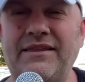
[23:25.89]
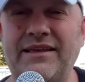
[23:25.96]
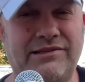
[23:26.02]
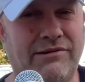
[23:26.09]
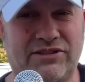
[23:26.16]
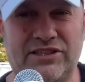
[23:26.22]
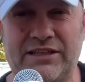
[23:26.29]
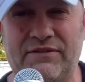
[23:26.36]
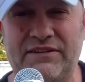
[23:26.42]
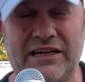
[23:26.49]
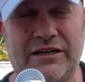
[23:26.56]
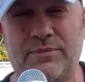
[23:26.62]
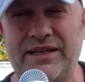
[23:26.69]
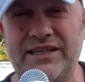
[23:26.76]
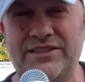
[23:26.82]
There's lots of stuff on
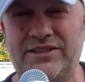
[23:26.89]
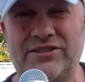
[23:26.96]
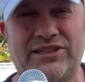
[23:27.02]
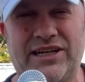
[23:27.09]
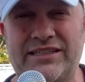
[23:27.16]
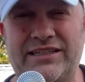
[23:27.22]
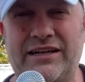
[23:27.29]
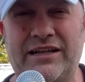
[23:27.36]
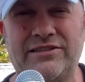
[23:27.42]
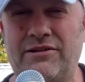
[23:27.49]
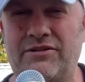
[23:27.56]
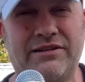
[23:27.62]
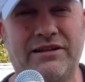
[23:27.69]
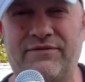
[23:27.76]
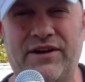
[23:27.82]
the channel, please do check the channel out.
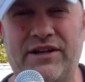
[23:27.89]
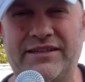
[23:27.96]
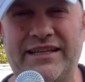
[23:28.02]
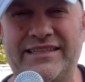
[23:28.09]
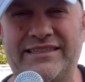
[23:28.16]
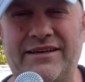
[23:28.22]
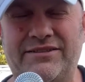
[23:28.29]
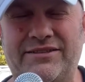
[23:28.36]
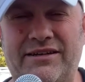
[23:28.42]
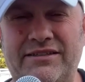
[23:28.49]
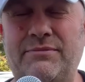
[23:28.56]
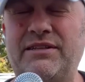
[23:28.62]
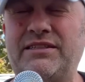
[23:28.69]
Loads of videos there, seriously, guys.